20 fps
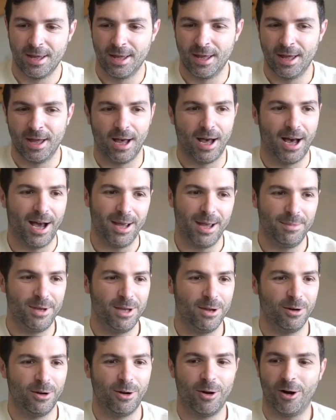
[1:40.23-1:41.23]
I'm
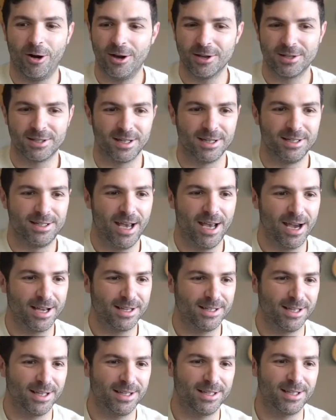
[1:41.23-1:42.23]
here in Austin,
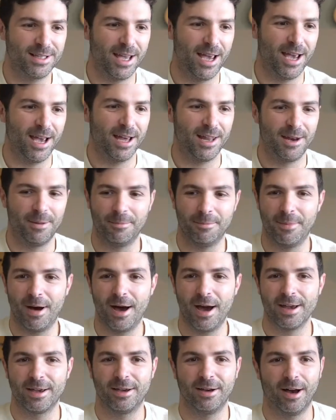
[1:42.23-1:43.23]
Texas, and
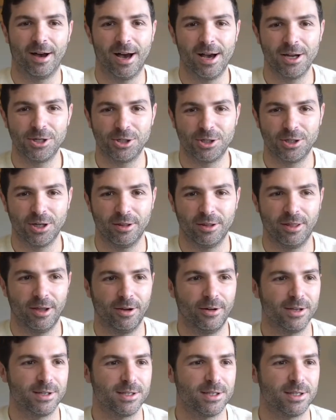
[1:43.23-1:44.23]
my gosh,
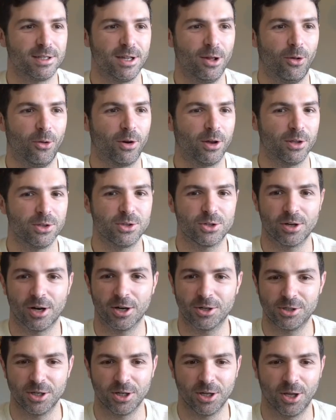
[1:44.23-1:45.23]
there is still
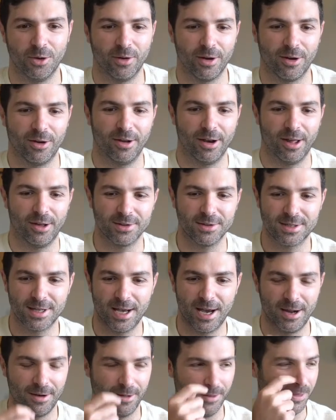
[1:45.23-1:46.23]
construction going on
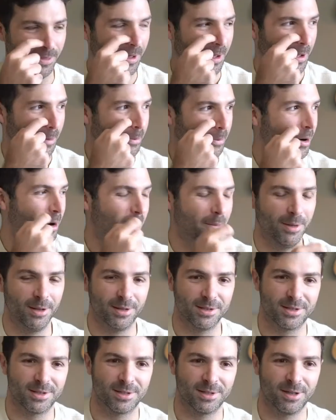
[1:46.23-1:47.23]
outside on the
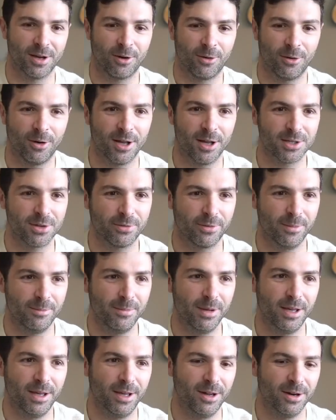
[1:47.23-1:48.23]
apartments across from
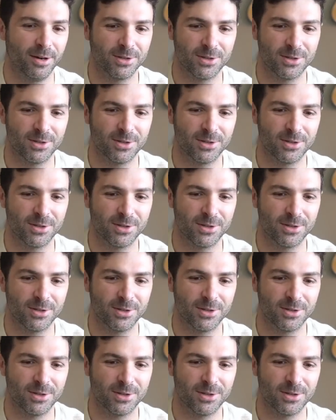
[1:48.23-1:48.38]
me here.